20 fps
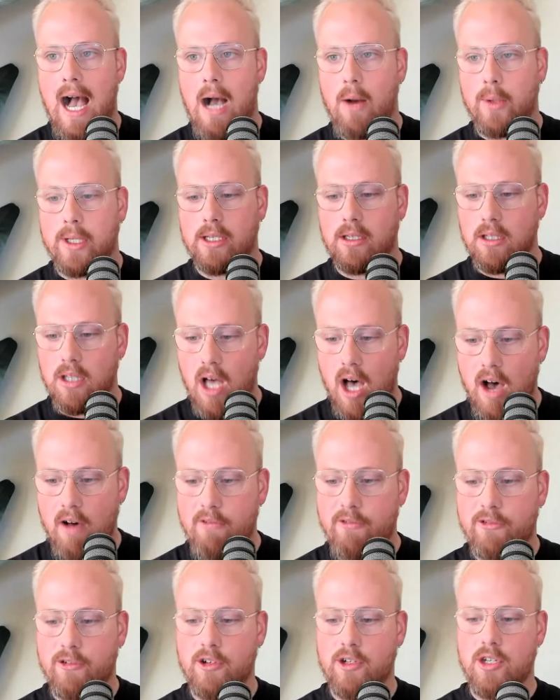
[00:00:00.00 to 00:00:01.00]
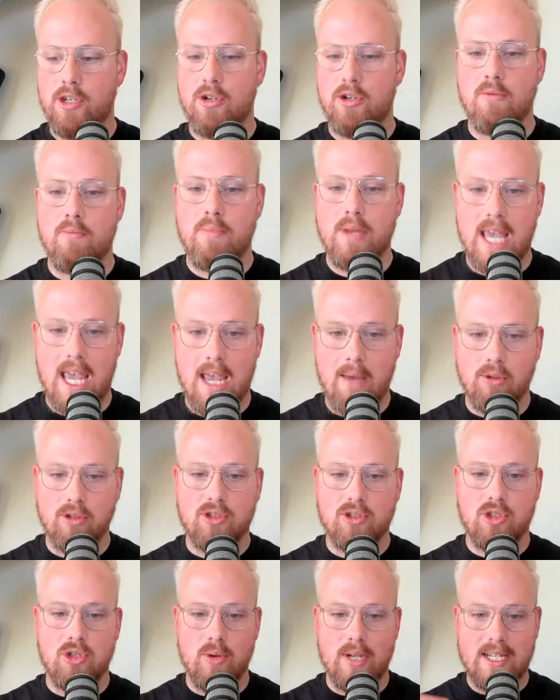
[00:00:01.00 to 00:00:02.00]
I would love for you to be able
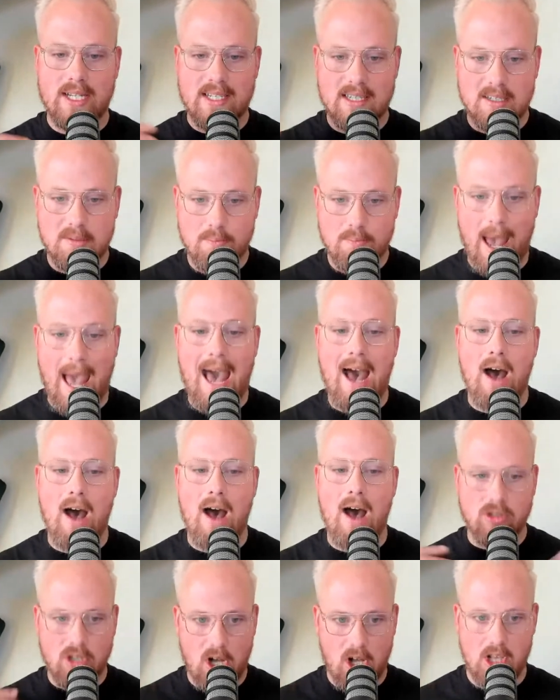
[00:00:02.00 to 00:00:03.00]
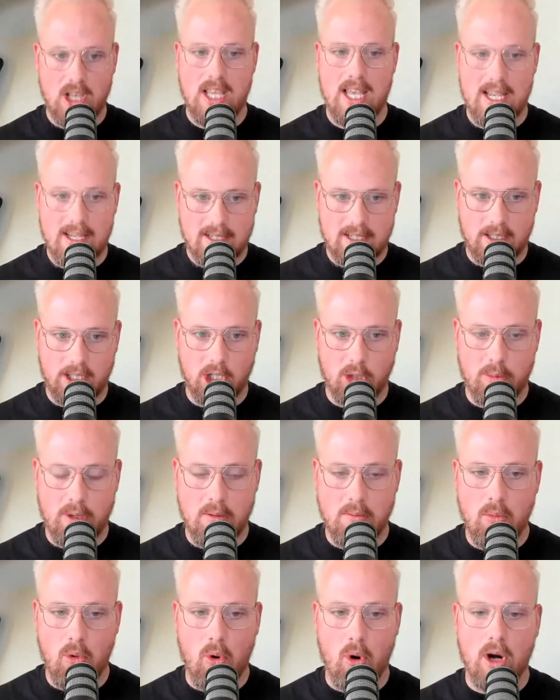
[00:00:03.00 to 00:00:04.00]
to expound on this a little
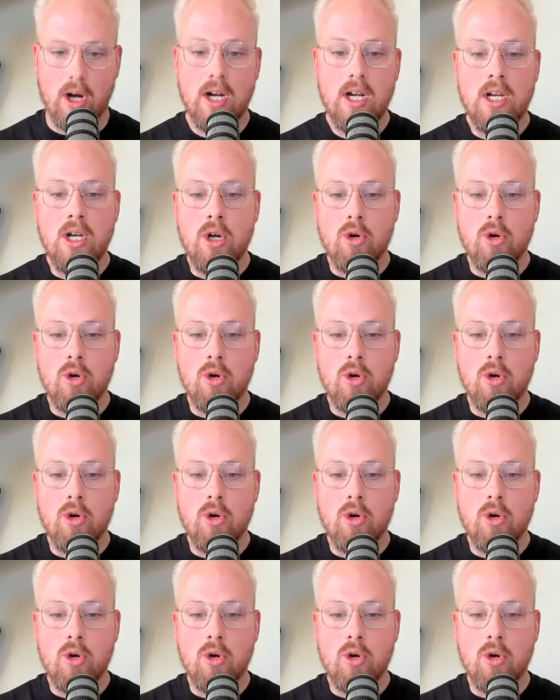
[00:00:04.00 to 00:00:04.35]
bit more.